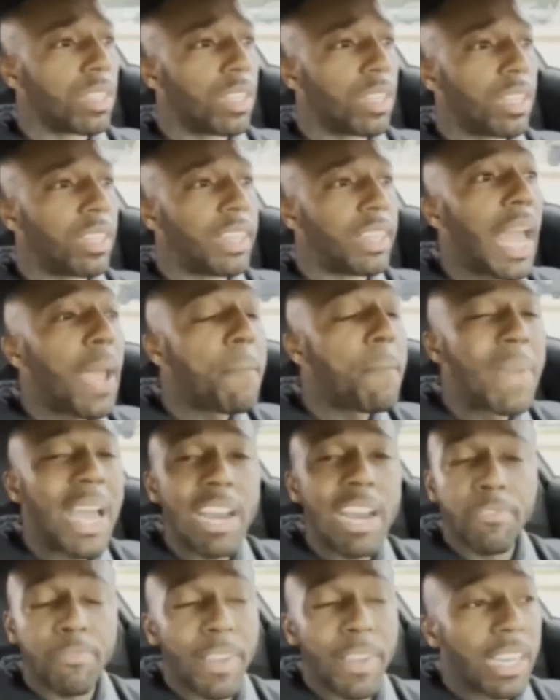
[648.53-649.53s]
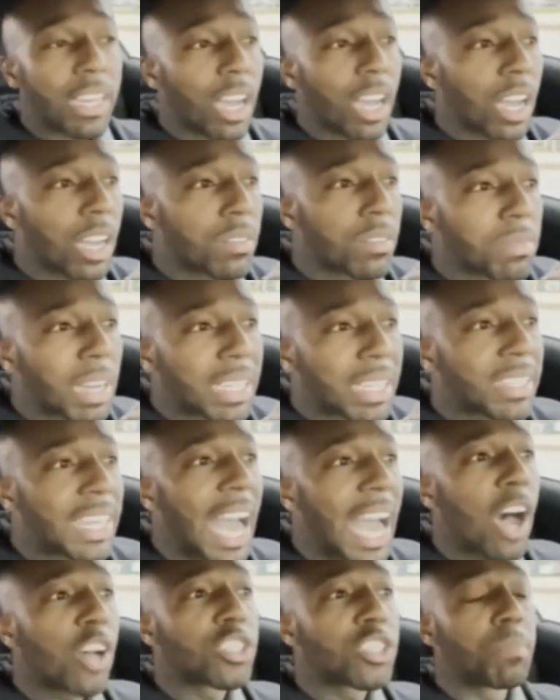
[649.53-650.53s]
They benefit
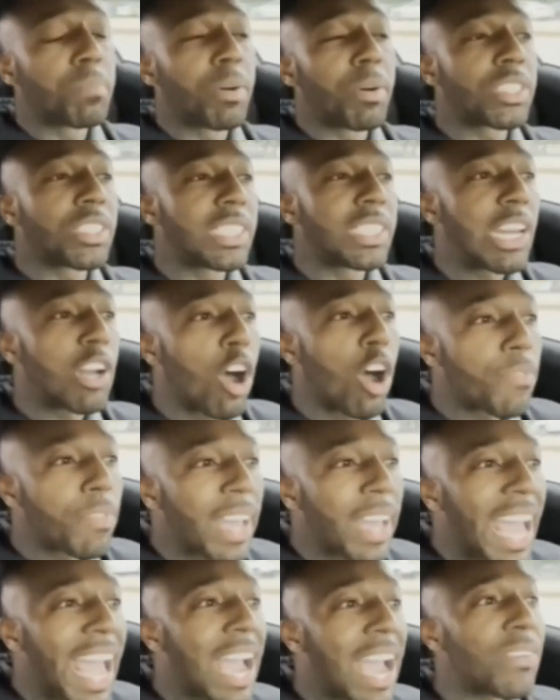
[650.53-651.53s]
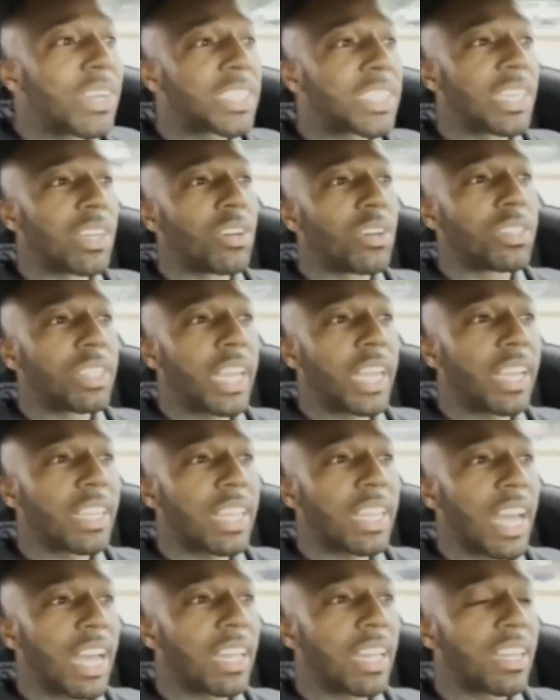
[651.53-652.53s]
1,000% off every single thing
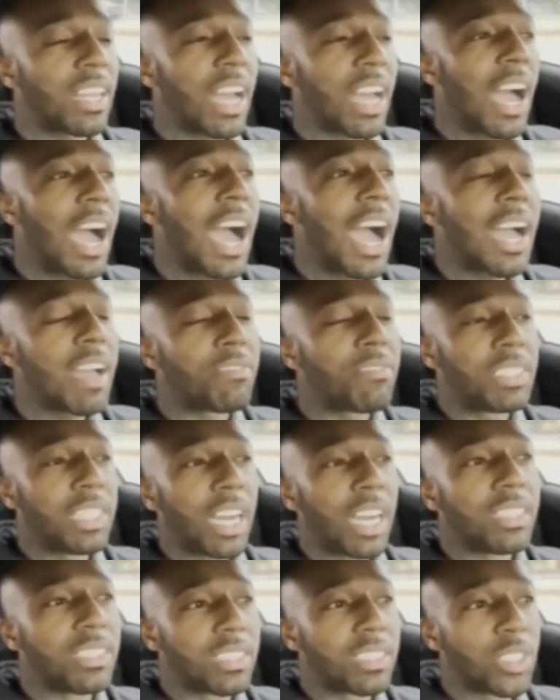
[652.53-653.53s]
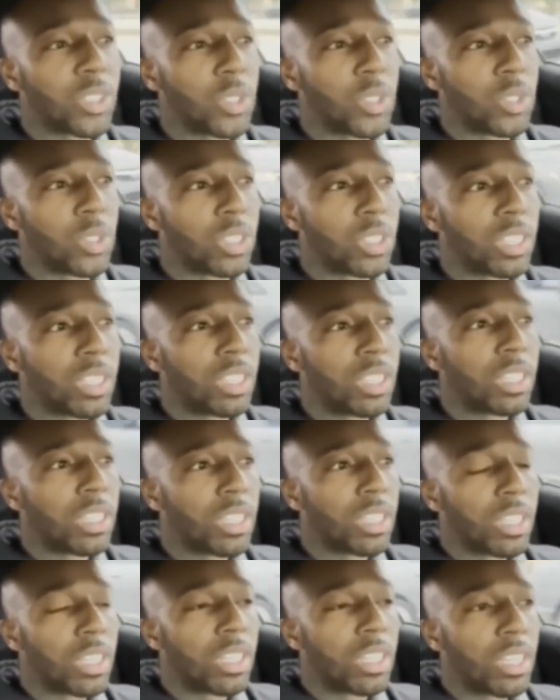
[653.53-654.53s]
that I've done to
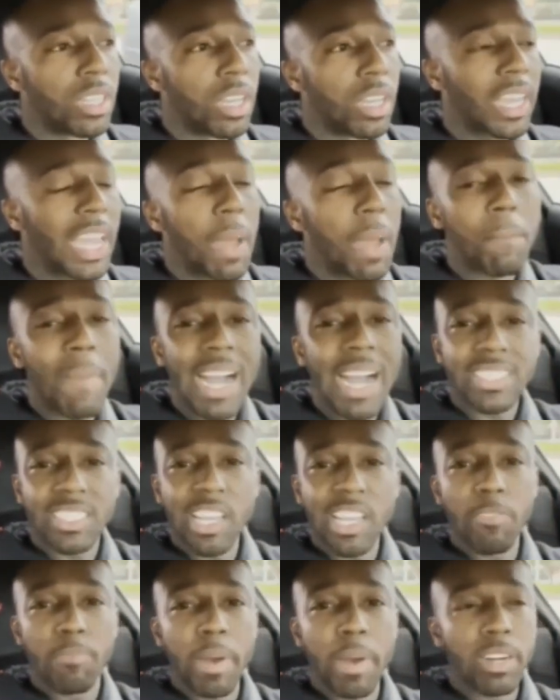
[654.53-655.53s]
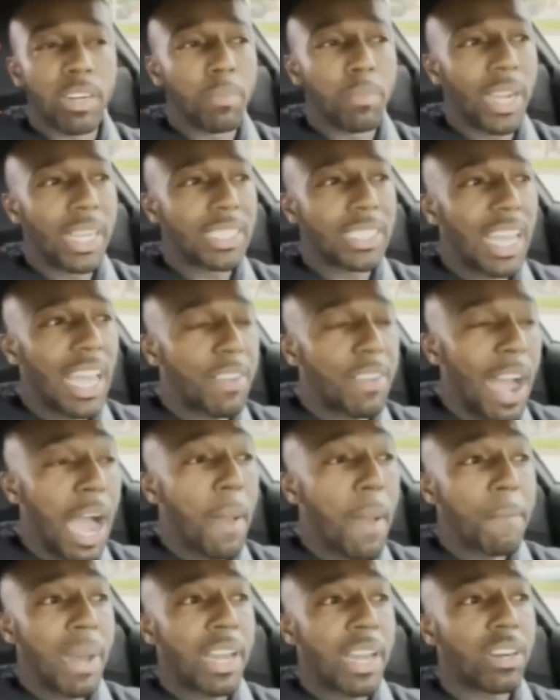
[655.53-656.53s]
get myself better. Because if
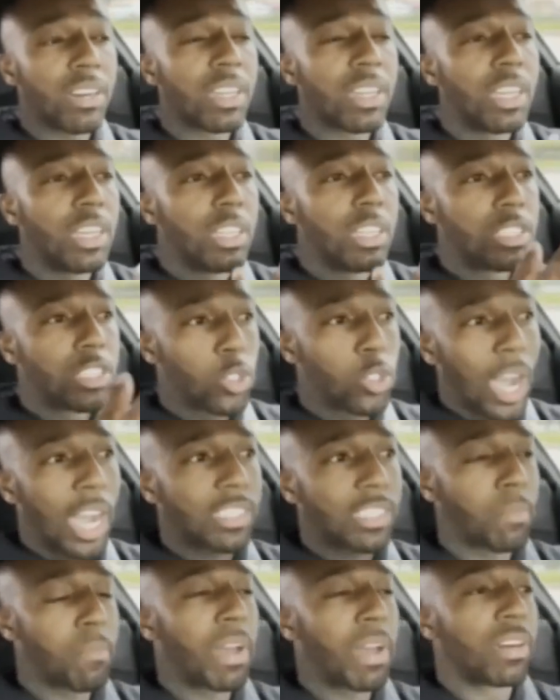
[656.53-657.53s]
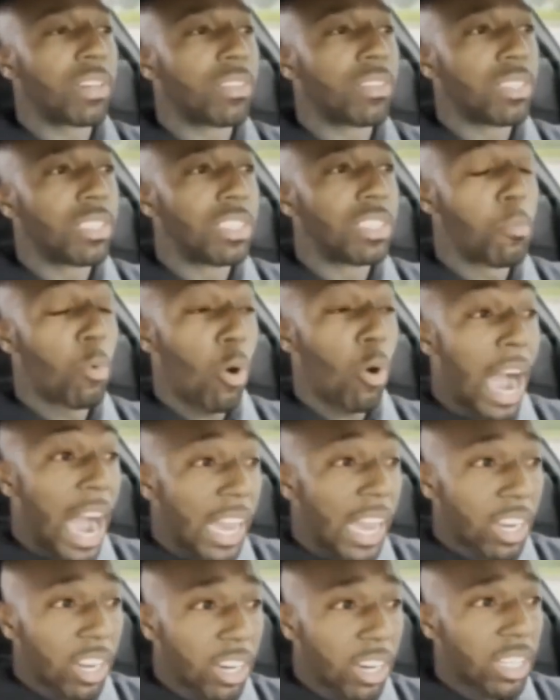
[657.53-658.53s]
I'm better, you guys are better. The more I
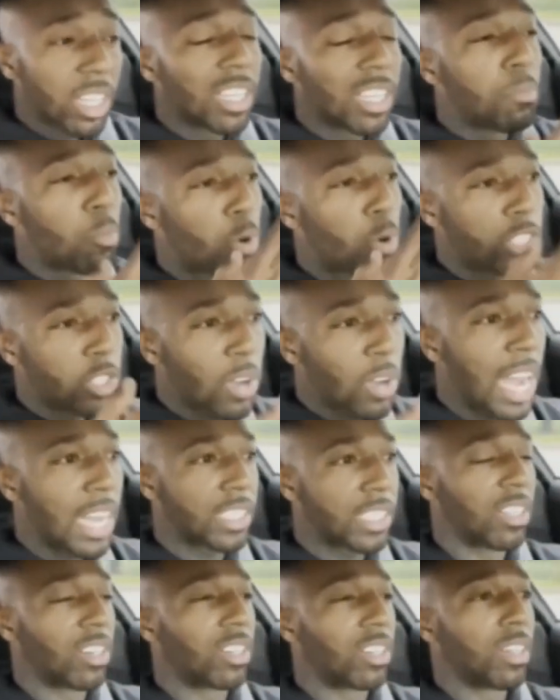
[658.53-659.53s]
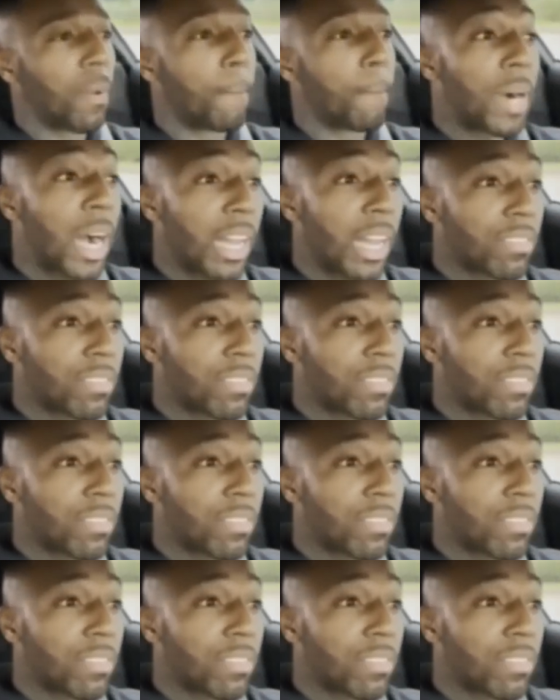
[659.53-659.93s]
learn, the more you guys learn. But